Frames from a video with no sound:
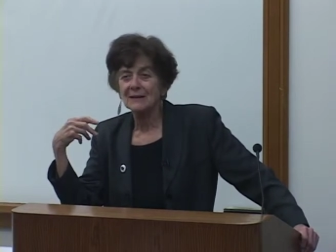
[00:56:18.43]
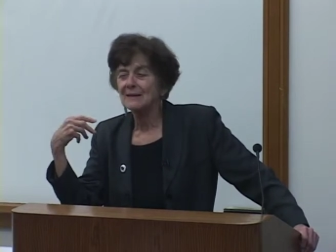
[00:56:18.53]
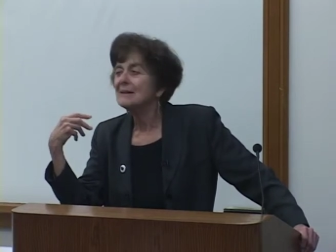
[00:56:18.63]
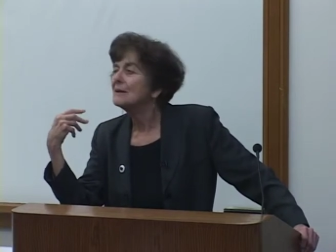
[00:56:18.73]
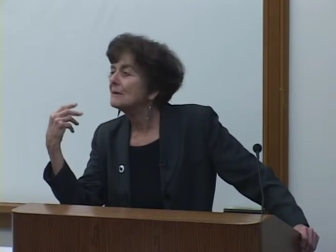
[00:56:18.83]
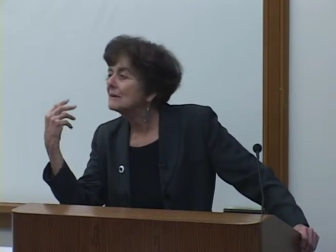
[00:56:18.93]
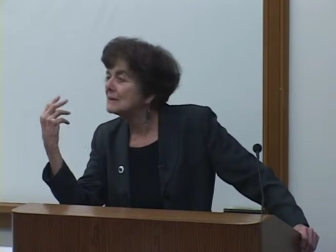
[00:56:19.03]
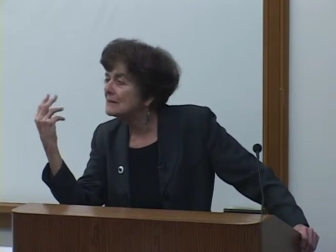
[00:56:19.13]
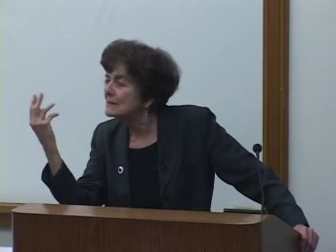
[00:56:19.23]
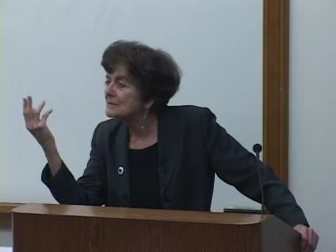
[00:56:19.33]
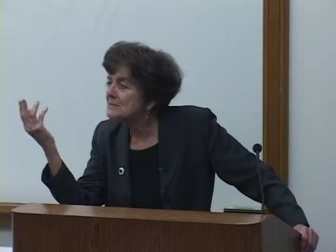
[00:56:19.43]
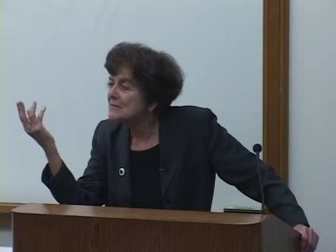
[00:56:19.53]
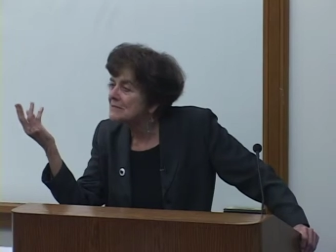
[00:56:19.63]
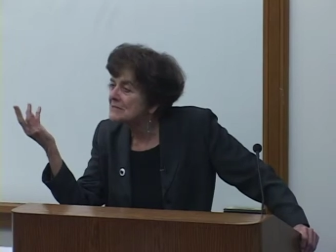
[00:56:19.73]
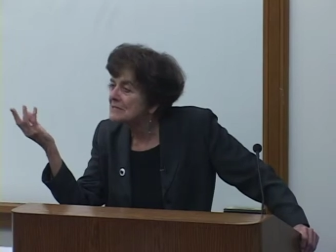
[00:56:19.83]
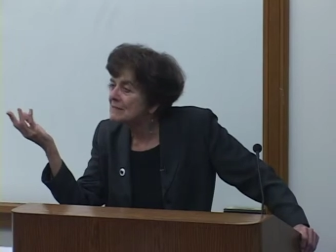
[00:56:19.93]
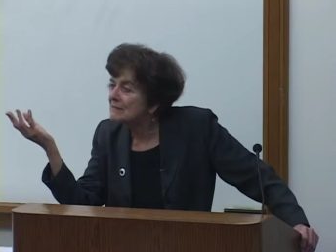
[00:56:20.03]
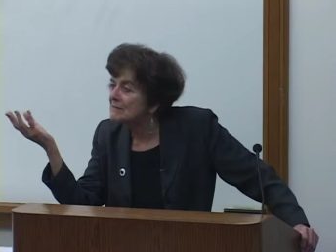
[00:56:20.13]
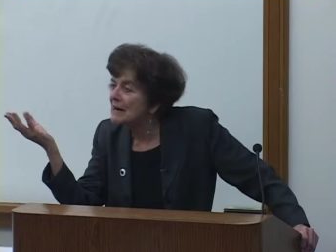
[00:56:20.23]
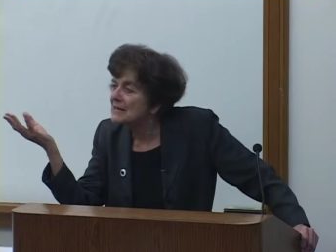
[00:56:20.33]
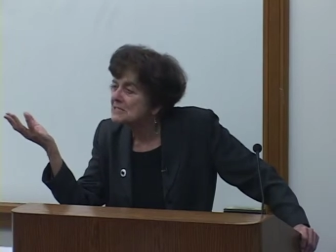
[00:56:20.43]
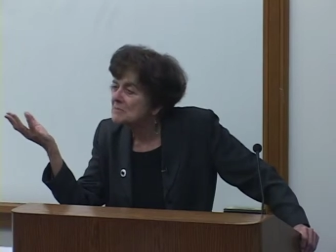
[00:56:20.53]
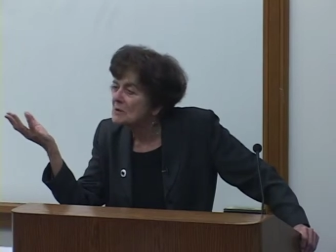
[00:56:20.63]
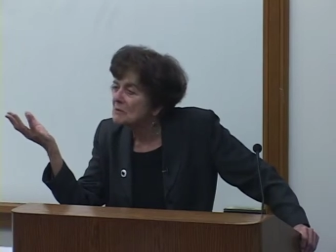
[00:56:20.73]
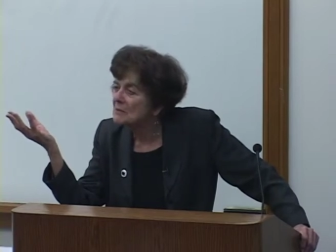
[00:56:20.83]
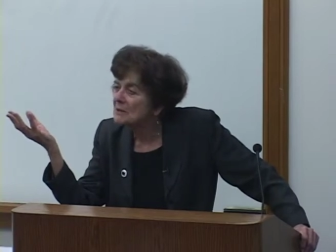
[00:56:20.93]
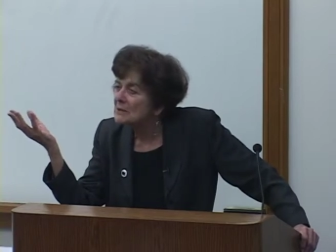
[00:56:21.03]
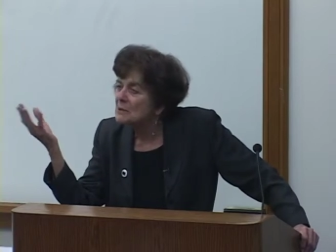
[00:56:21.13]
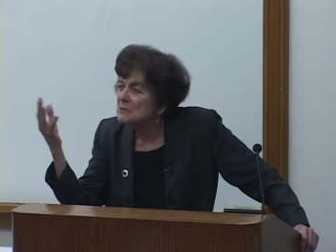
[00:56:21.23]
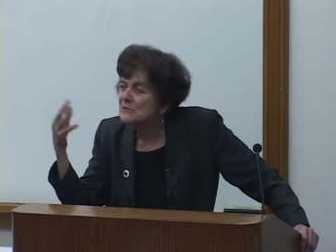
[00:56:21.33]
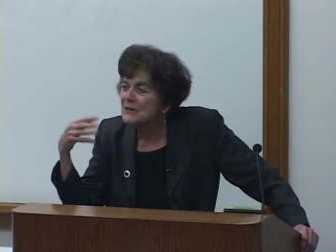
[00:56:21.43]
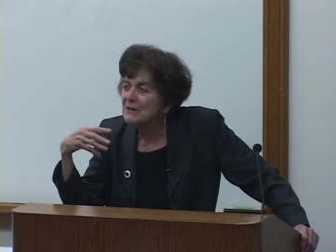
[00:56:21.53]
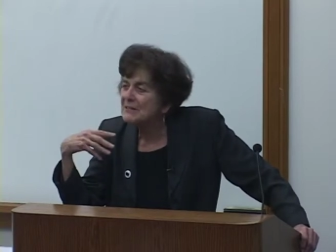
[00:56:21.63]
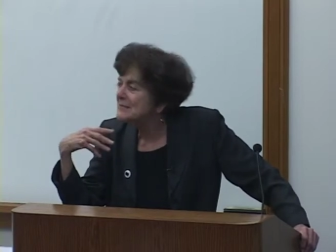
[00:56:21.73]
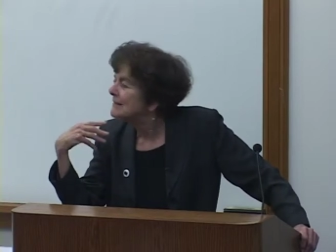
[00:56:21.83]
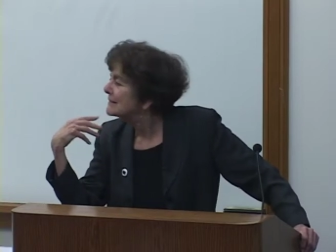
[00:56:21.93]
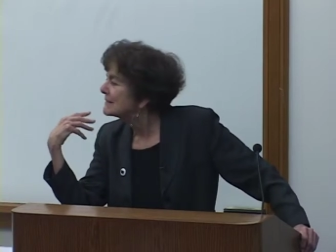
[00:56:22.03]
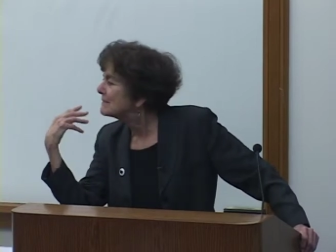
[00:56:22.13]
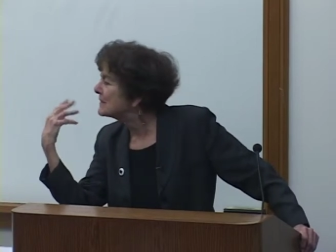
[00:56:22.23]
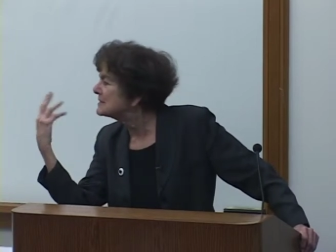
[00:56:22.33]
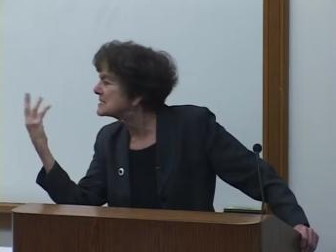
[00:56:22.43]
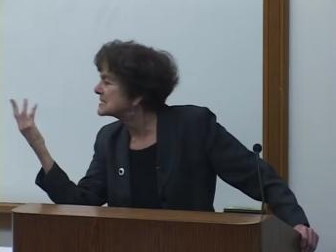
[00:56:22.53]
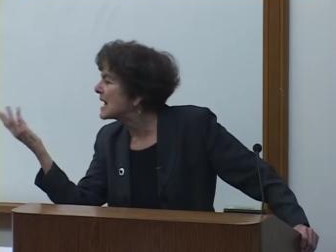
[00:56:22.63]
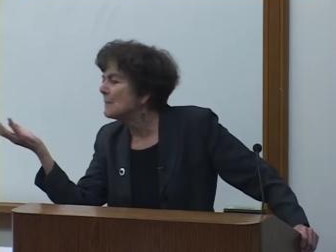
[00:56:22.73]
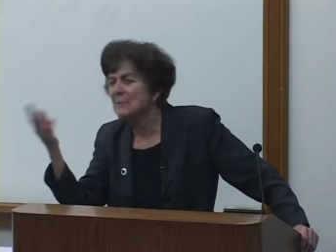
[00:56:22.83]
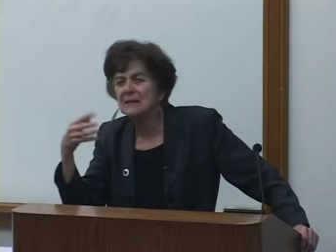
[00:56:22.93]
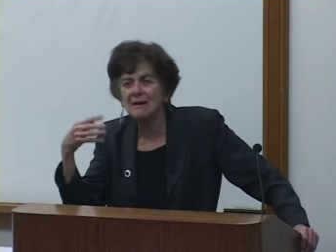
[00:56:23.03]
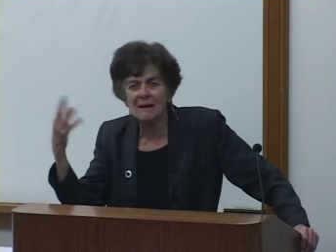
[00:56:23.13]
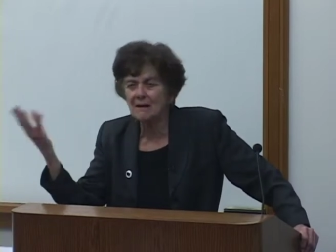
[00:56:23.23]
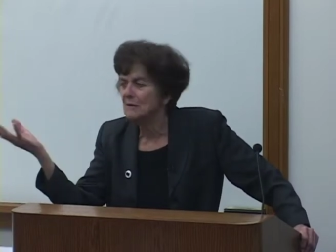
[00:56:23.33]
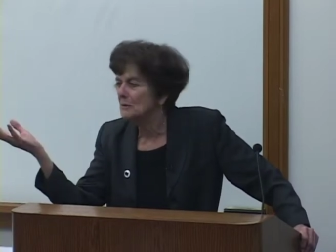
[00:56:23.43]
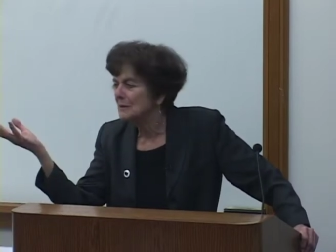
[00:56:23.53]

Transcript: The early years of the civil rights movement was very, very stop and go.